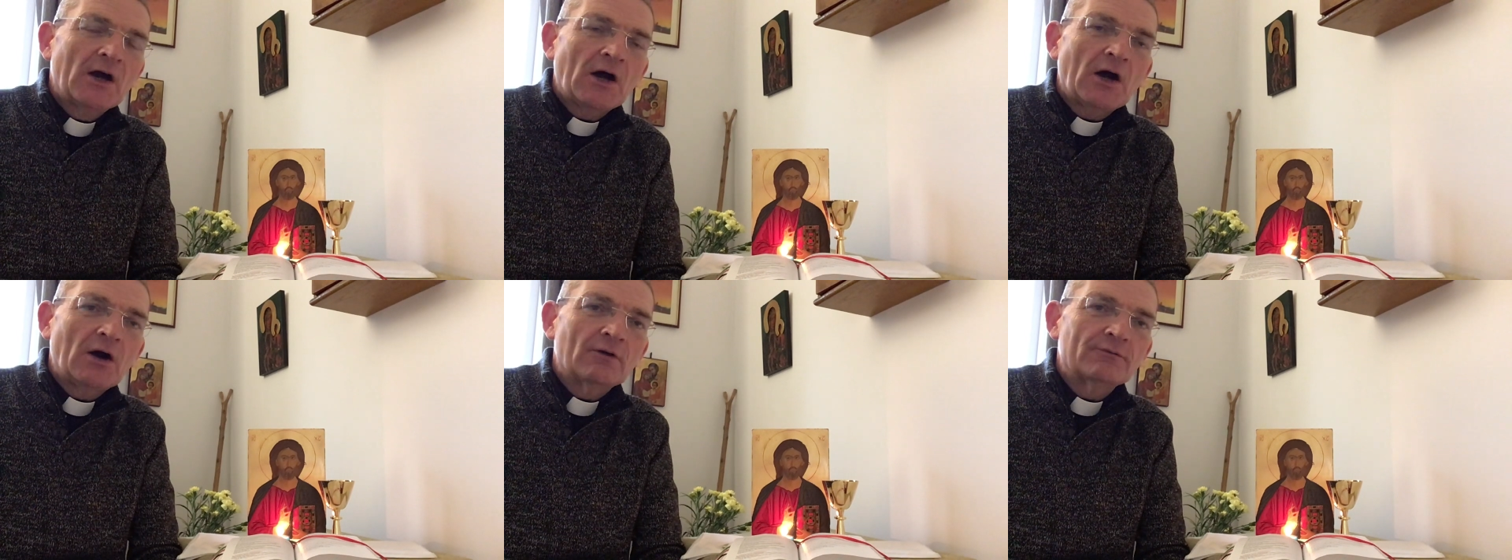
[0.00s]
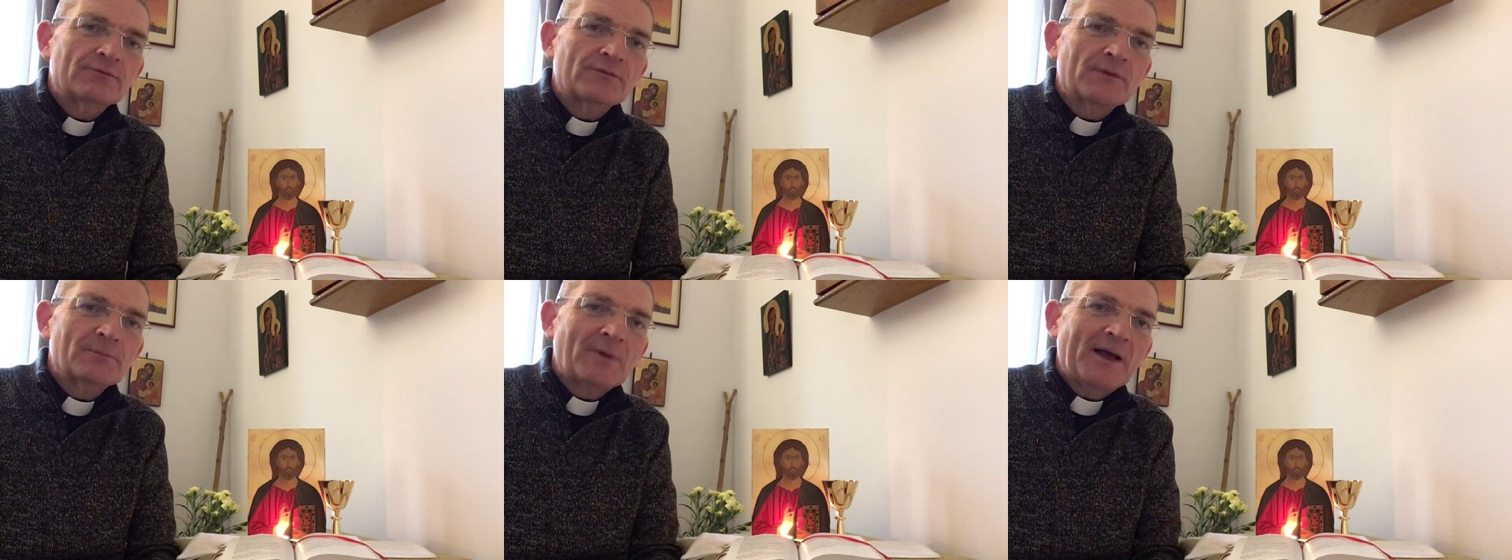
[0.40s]
of
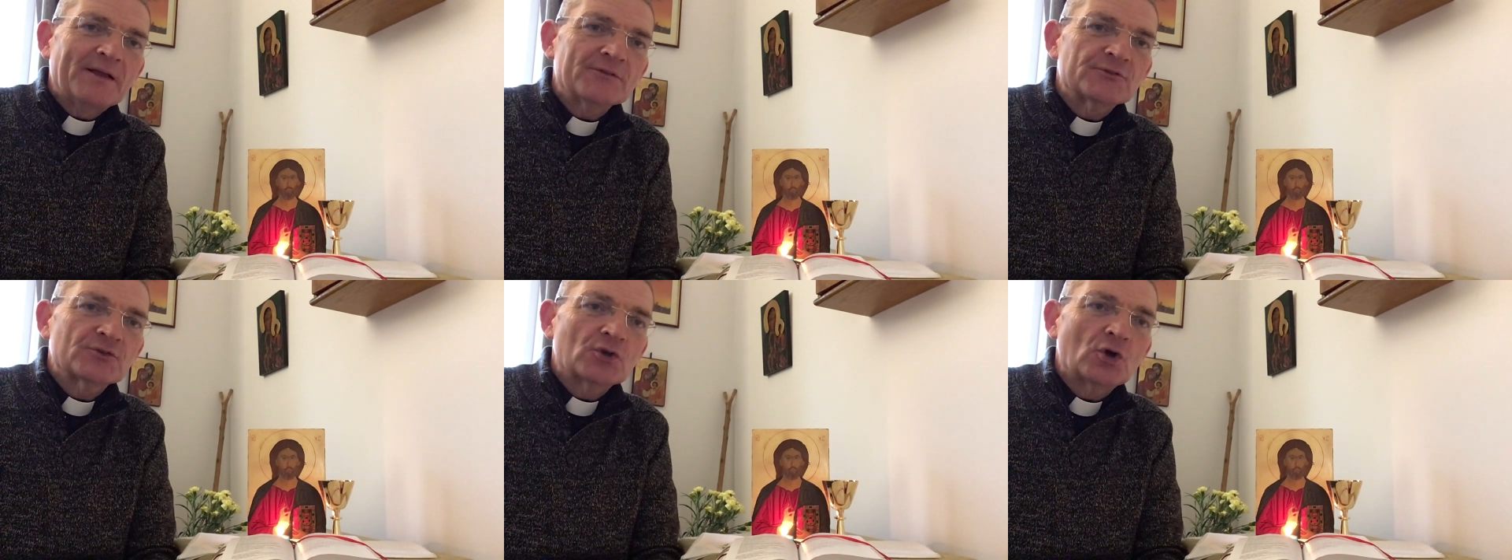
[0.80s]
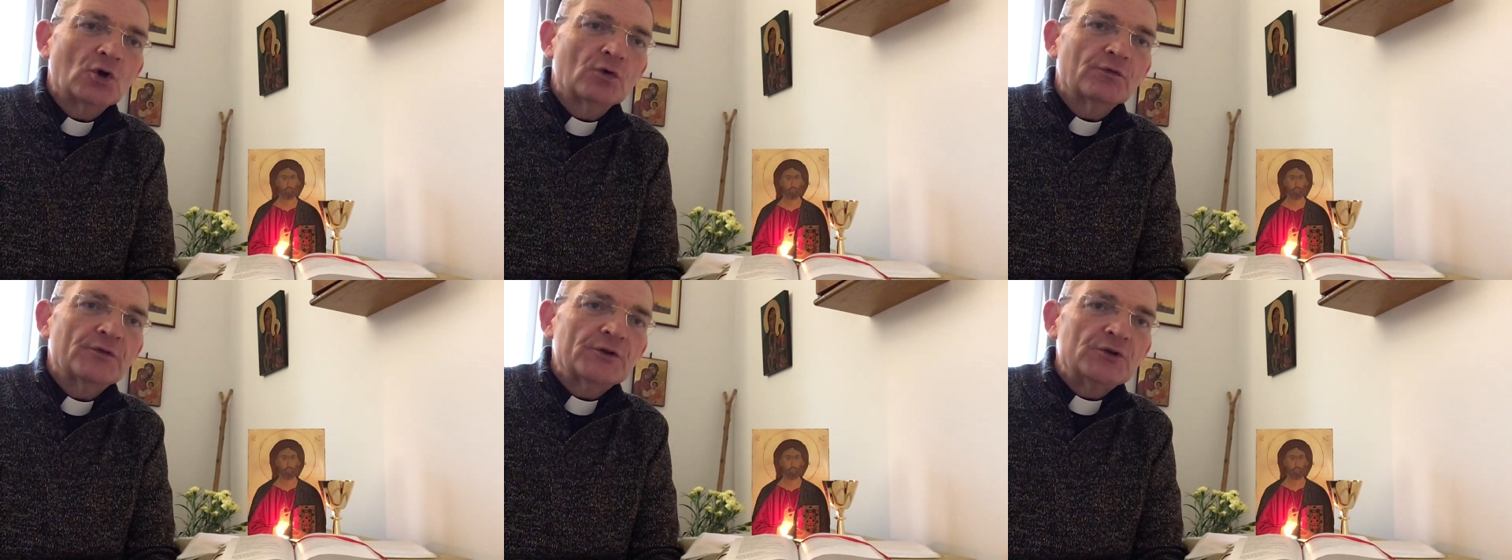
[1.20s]
the Mass
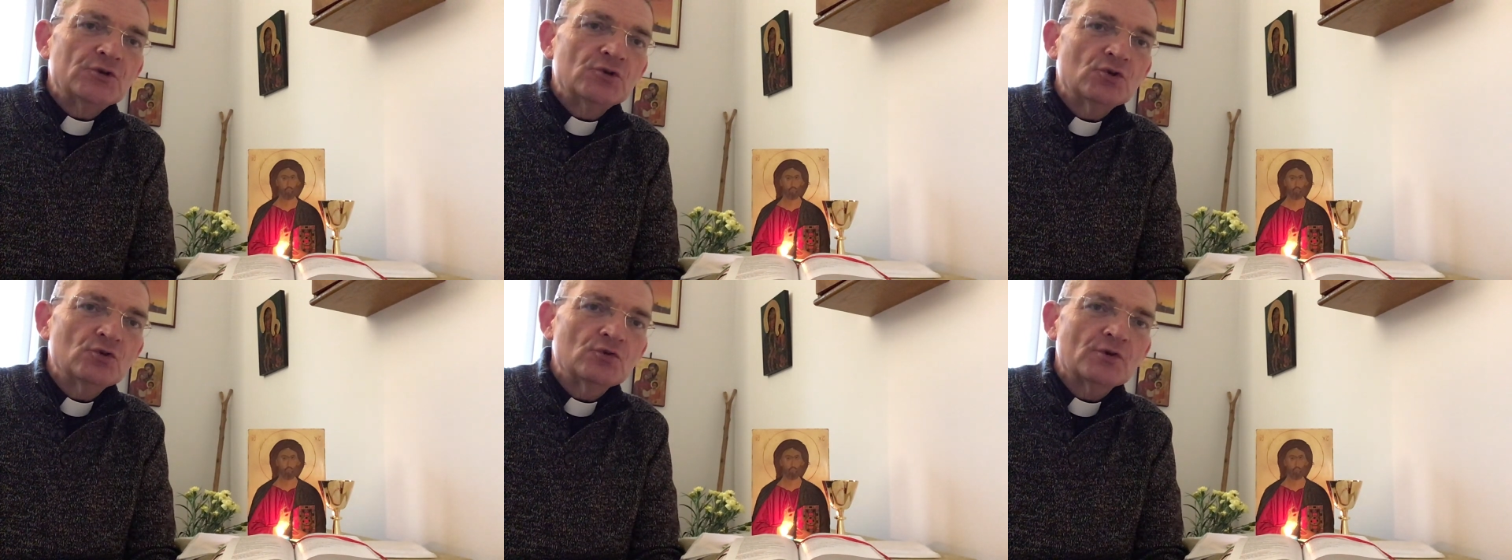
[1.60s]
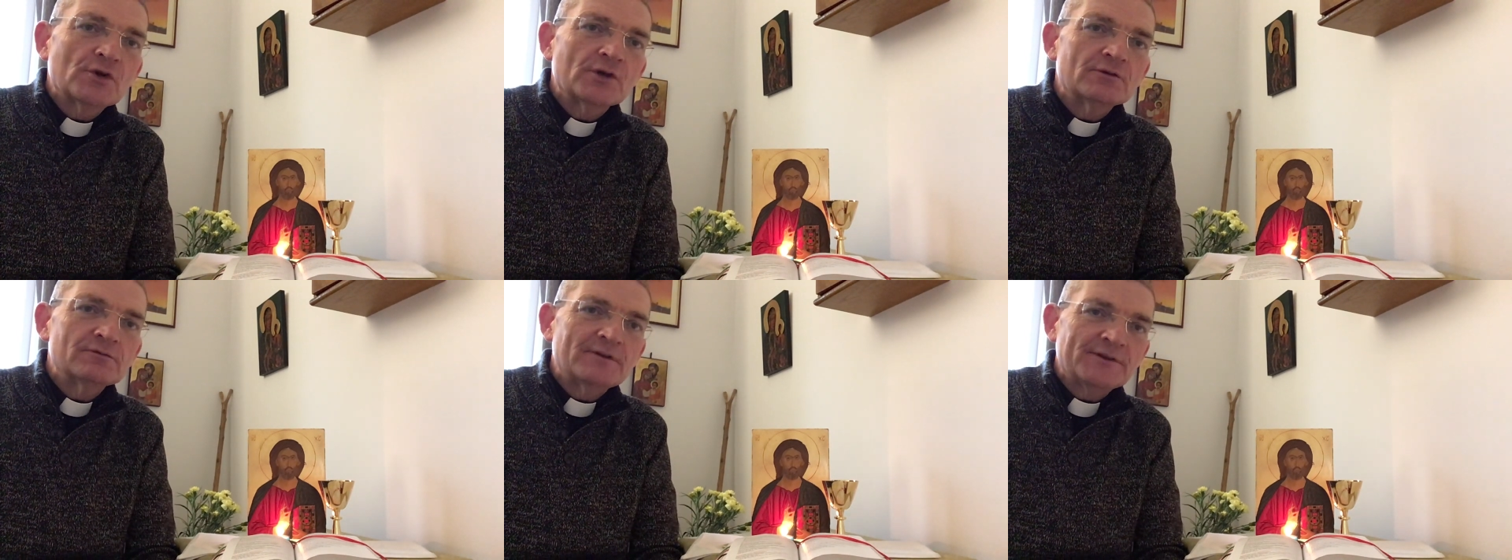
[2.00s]
called the
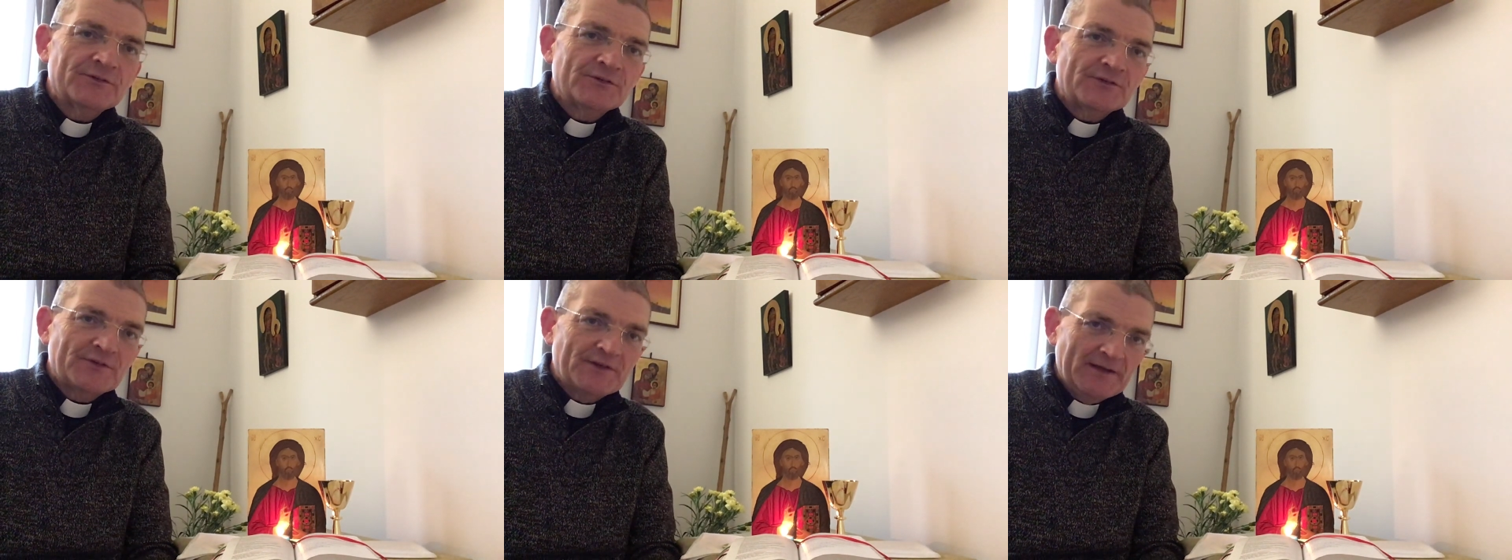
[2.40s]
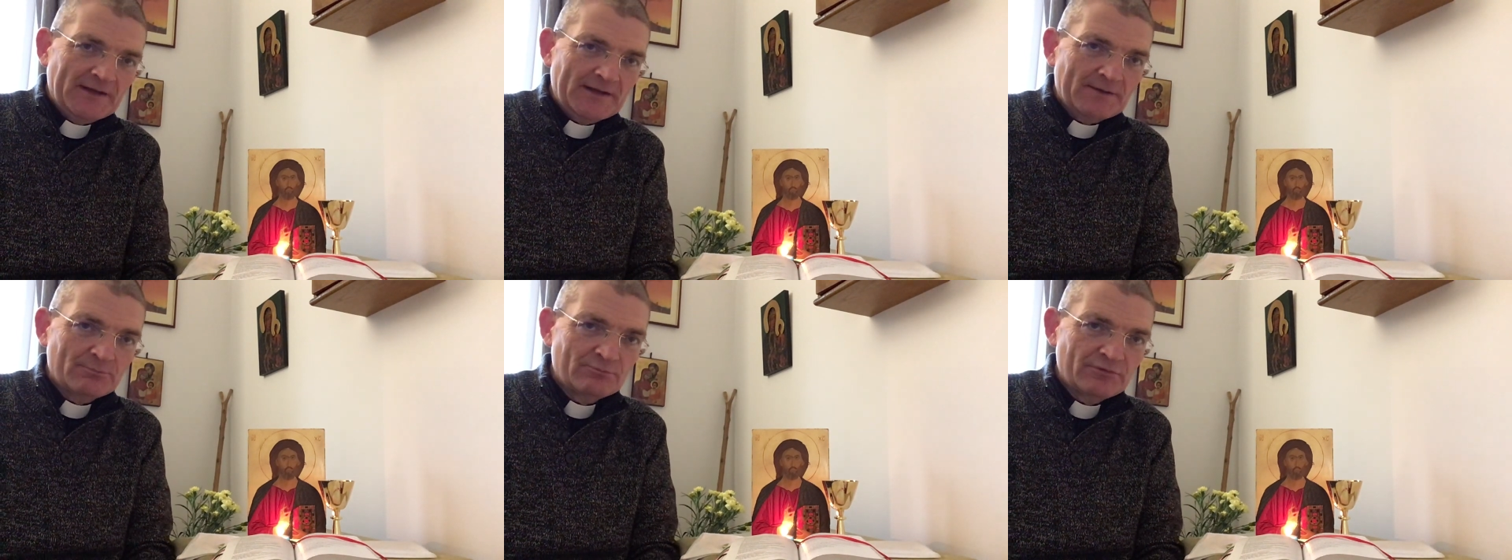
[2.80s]

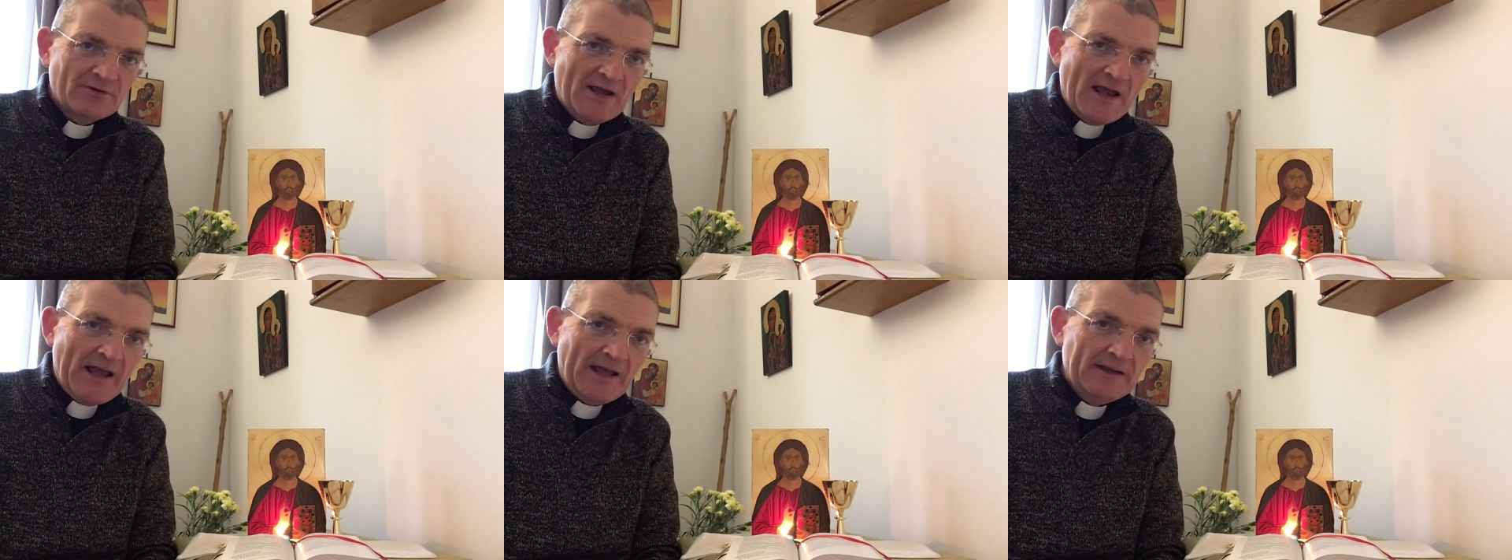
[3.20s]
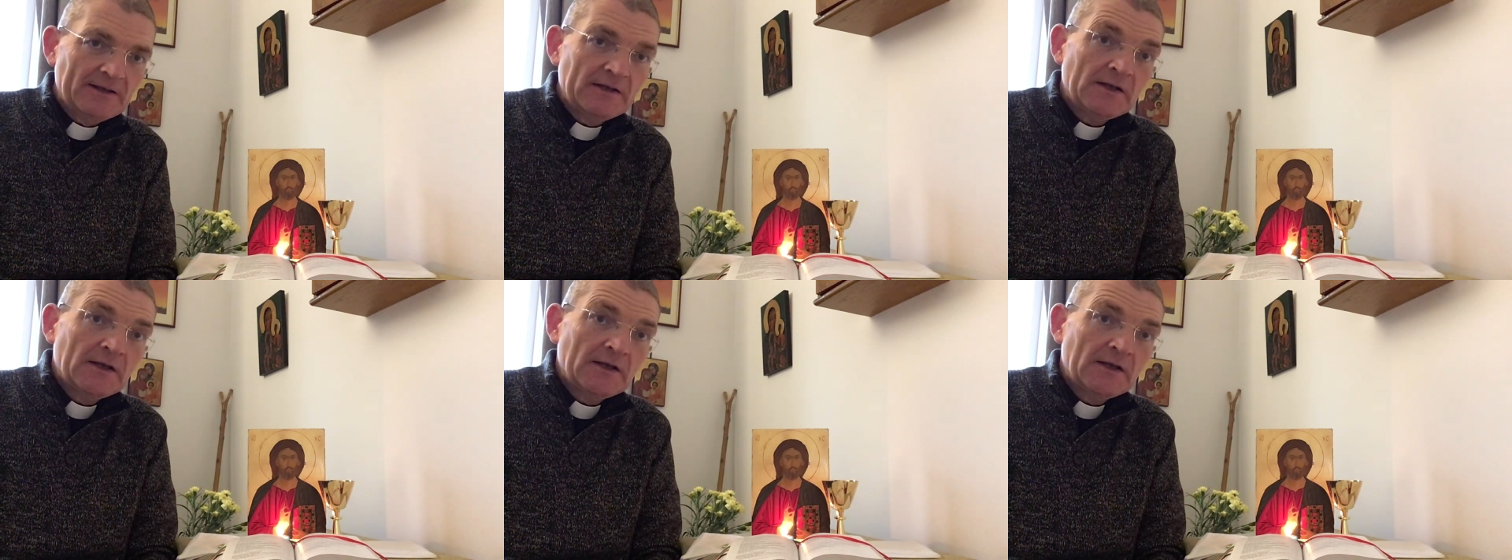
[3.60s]
Eucharistic prayer.